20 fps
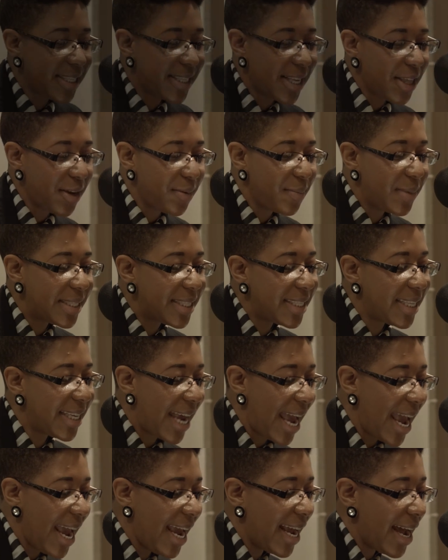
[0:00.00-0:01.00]
to Southern Miss
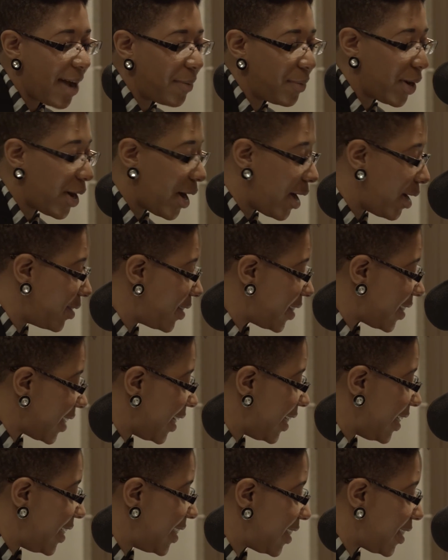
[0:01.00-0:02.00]
Today. I'm your host,
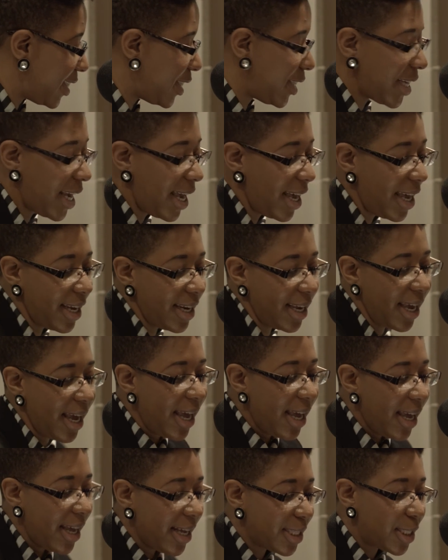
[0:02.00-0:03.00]
Elise DeJean.
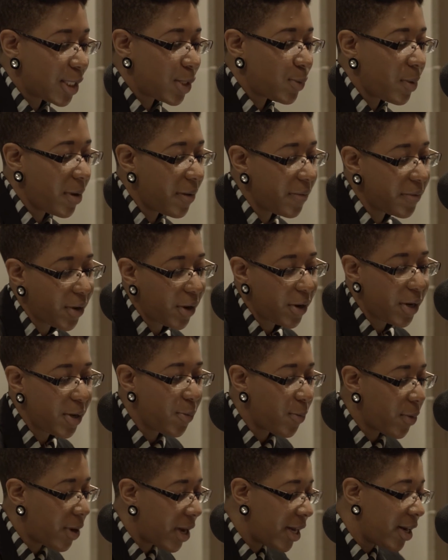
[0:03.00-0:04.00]
It's
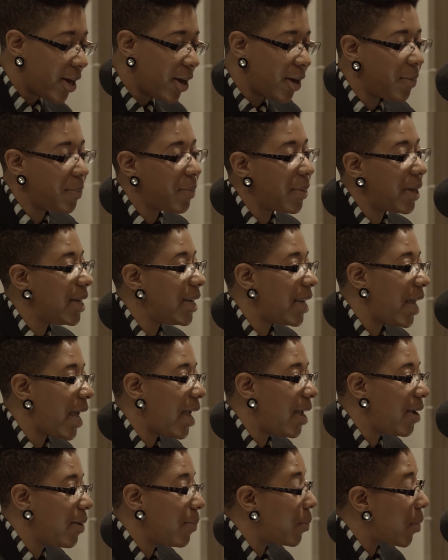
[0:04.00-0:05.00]
1231 on
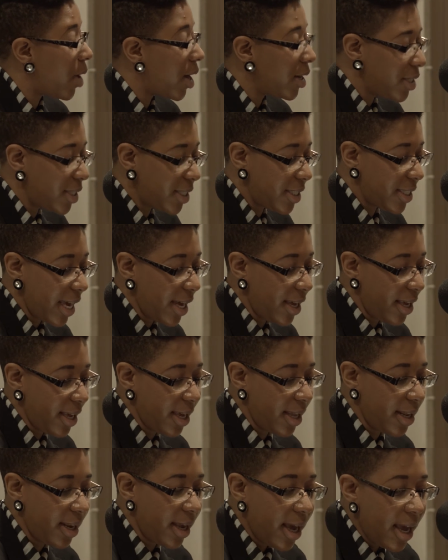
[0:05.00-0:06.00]
Monday, March
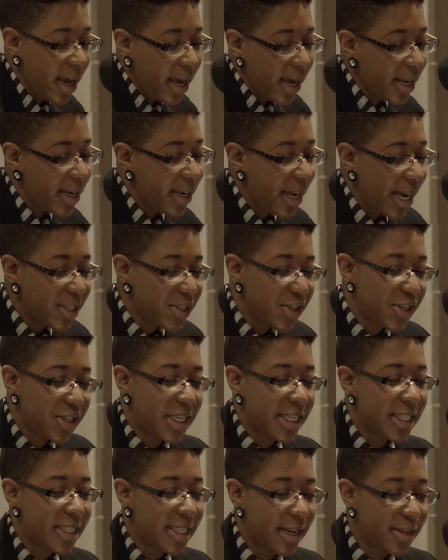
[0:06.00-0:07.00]
2nd. In case you're
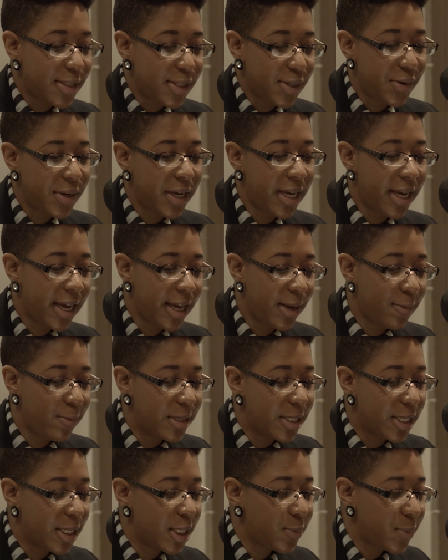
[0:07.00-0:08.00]
just now tuning in,
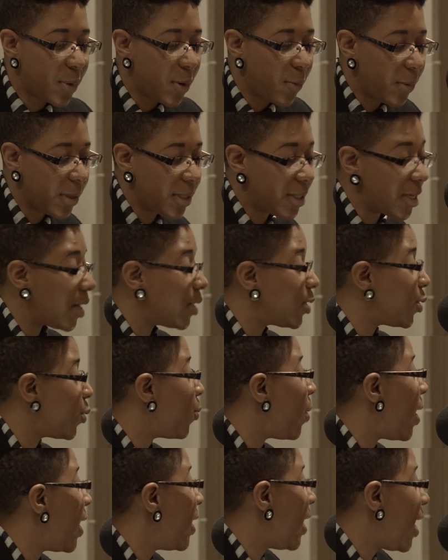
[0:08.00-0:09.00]
we just spoke with Dr.
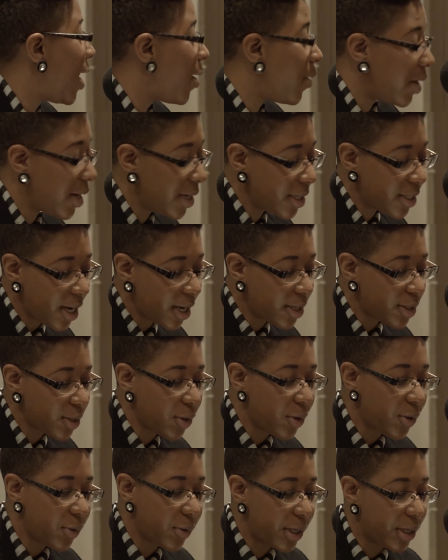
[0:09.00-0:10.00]
Weinauer and
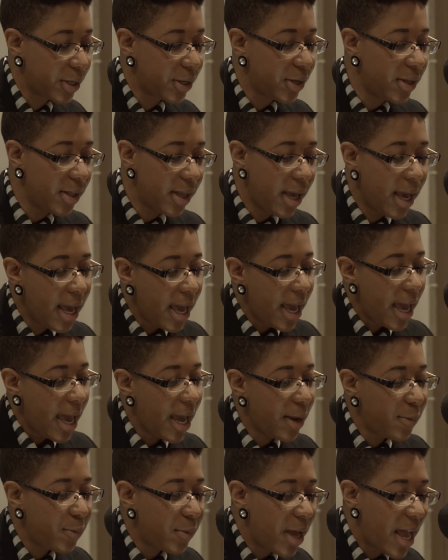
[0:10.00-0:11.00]
Dr. Creel,
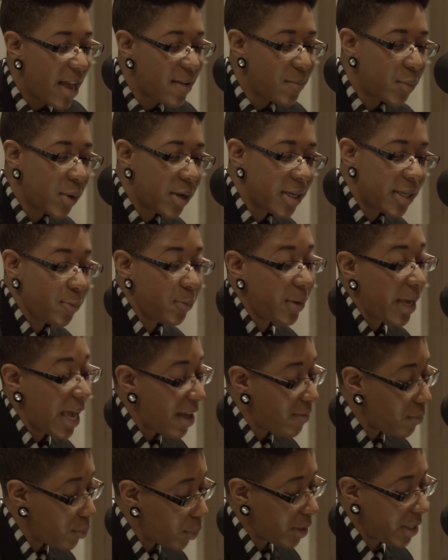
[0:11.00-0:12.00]
and we'll have more, we
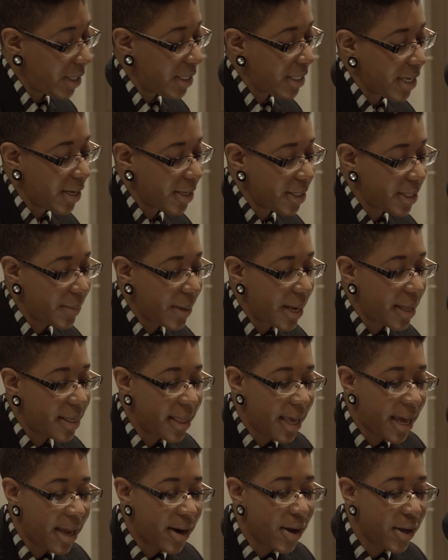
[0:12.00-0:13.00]
have more details
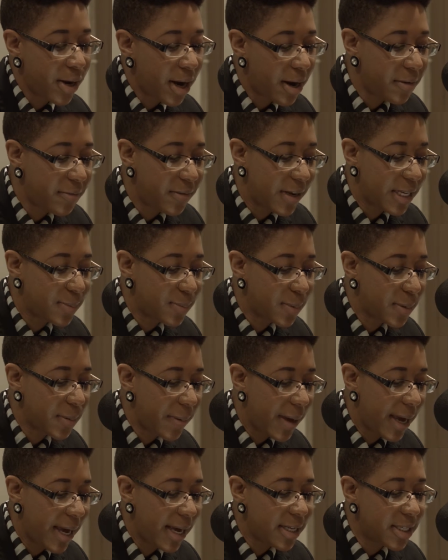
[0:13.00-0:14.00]
about that on our
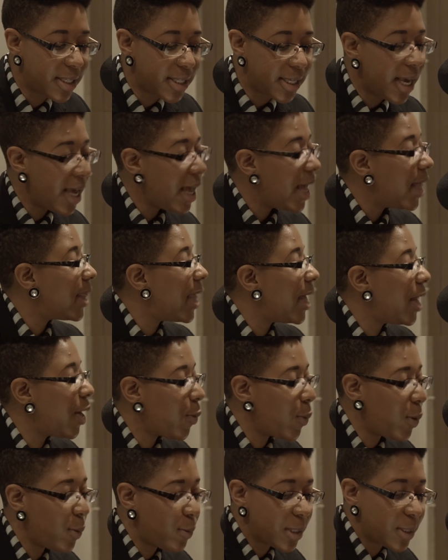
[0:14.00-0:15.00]
Facebook page.
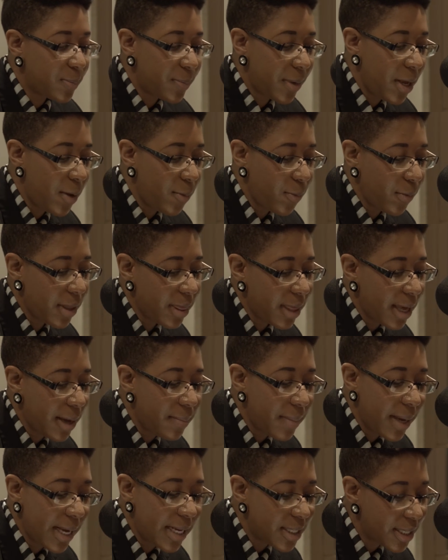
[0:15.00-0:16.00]
Later, we will speak with
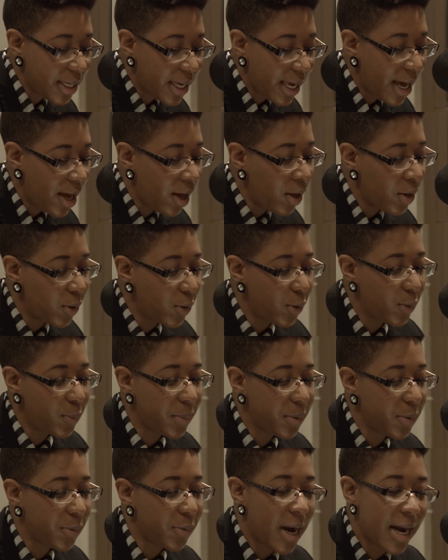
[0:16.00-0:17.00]
Amanda
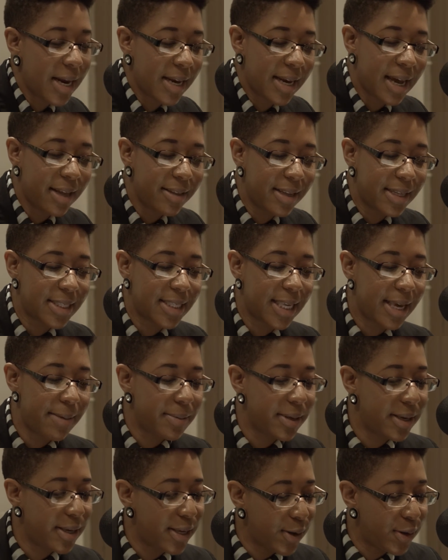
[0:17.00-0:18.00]
Calhoun, but right now, let's
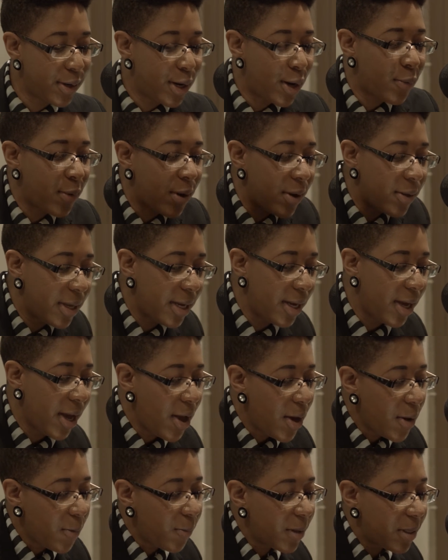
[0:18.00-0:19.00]
keep the donut rolling
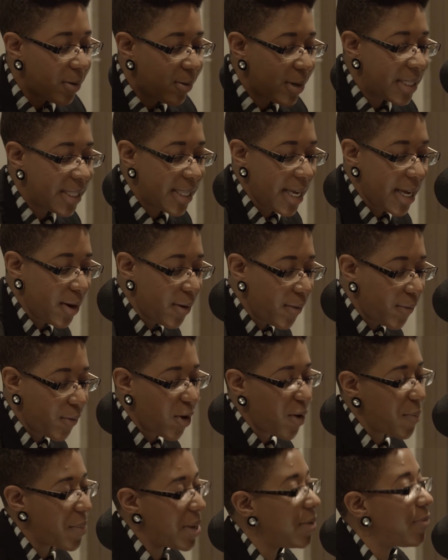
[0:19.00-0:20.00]
with Christina
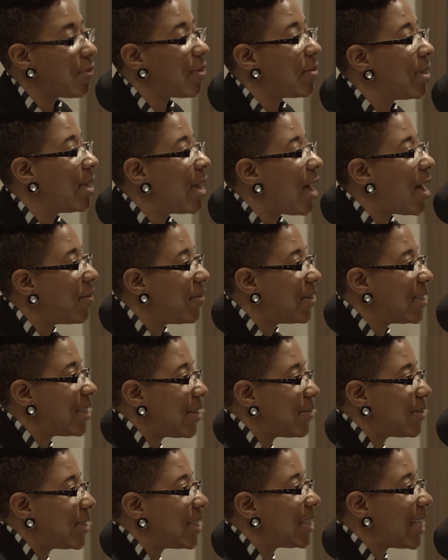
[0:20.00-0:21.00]
Forman from the
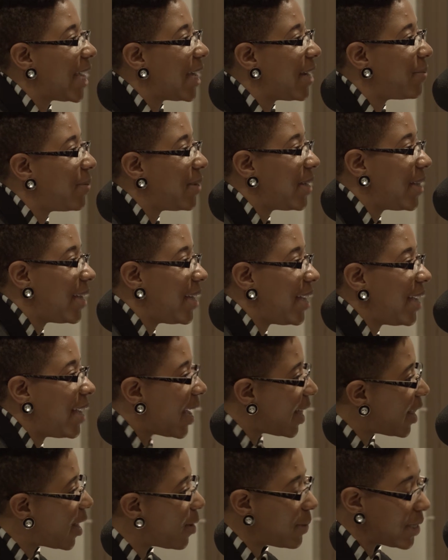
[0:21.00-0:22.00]
Office of Sustainability.
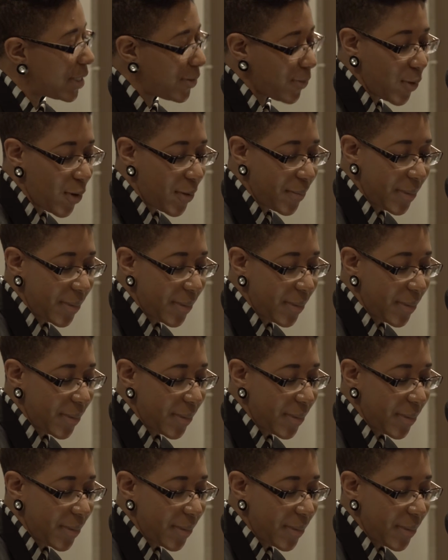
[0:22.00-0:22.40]
Hello, Ms.